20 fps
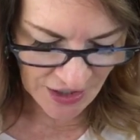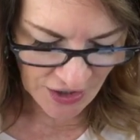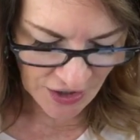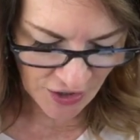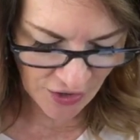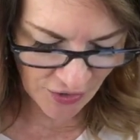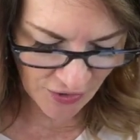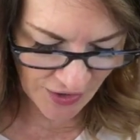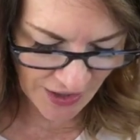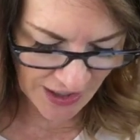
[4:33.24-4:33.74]

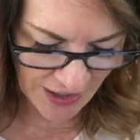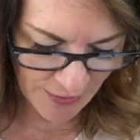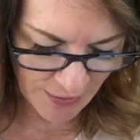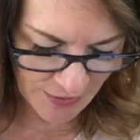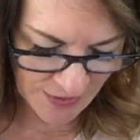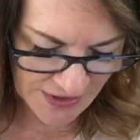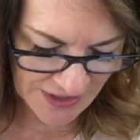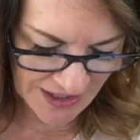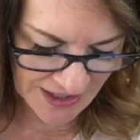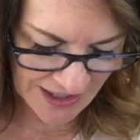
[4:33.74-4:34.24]
you're able
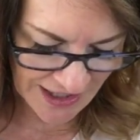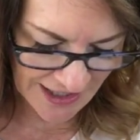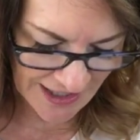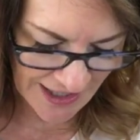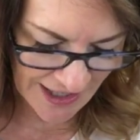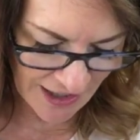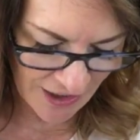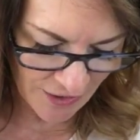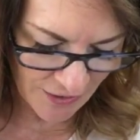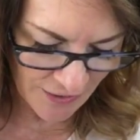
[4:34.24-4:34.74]
to get
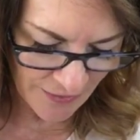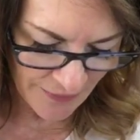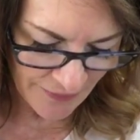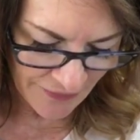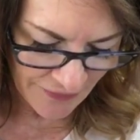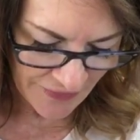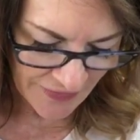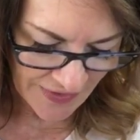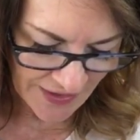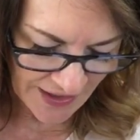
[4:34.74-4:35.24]
out
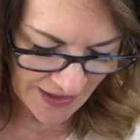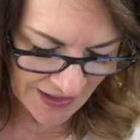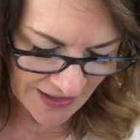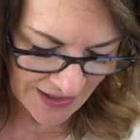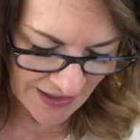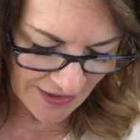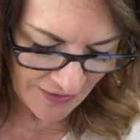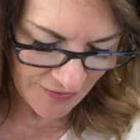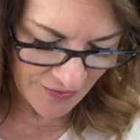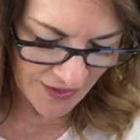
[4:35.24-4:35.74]

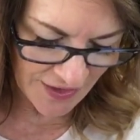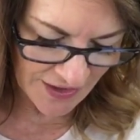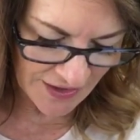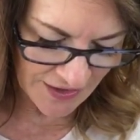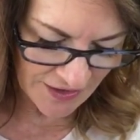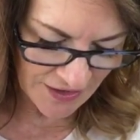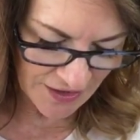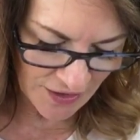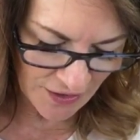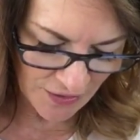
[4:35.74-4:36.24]
any of the
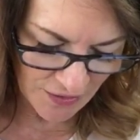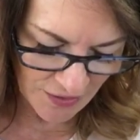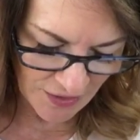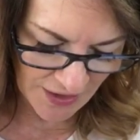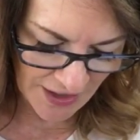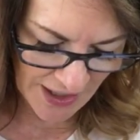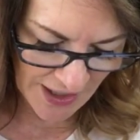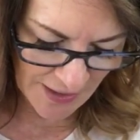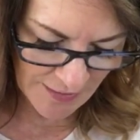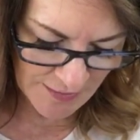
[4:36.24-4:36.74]
little
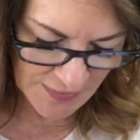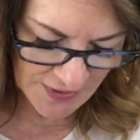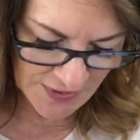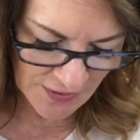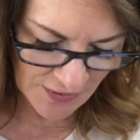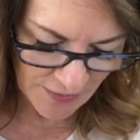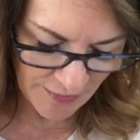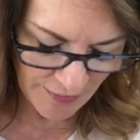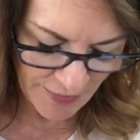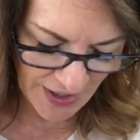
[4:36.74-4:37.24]
lumps
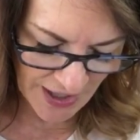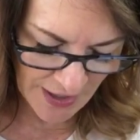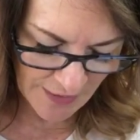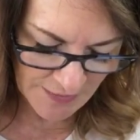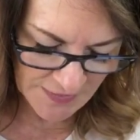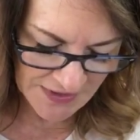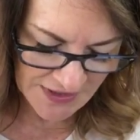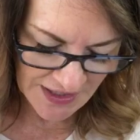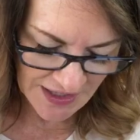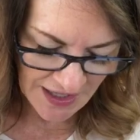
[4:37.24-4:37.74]
or
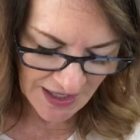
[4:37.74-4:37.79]
bumps,